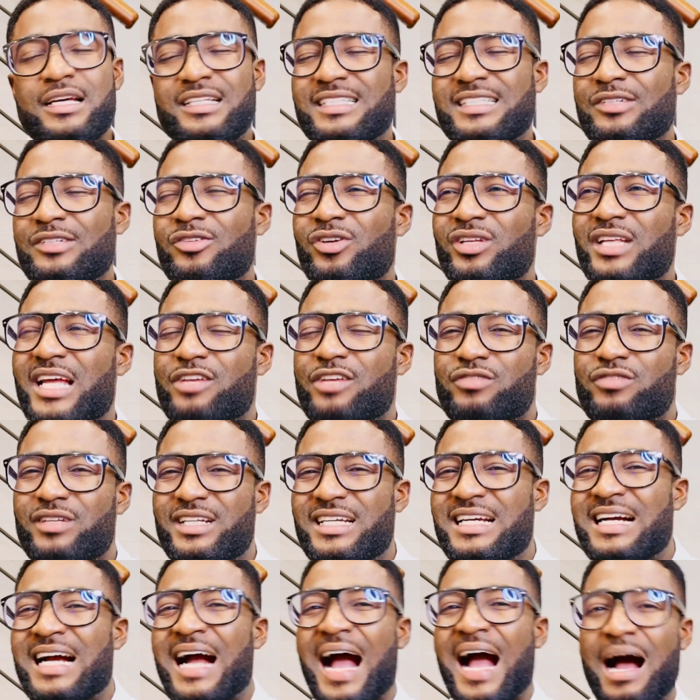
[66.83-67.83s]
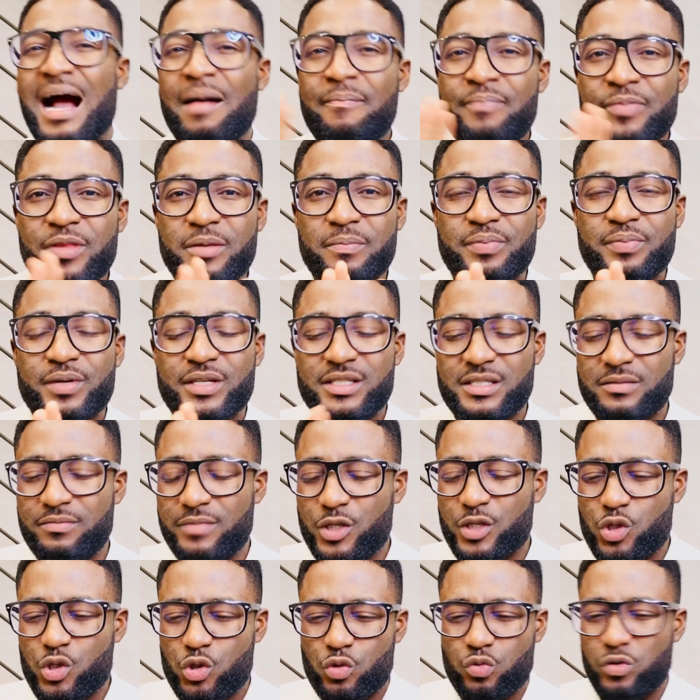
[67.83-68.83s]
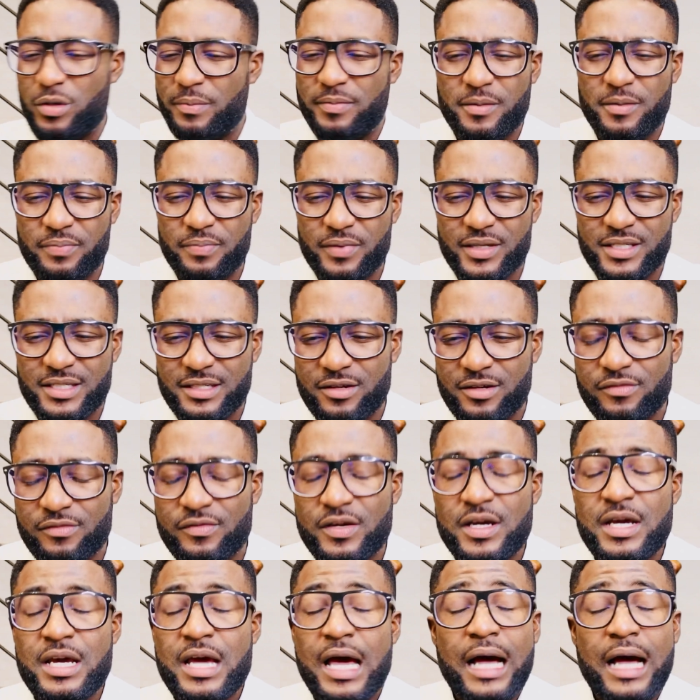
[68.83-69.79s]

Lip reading: Did not actually harm the person, but swept the person off.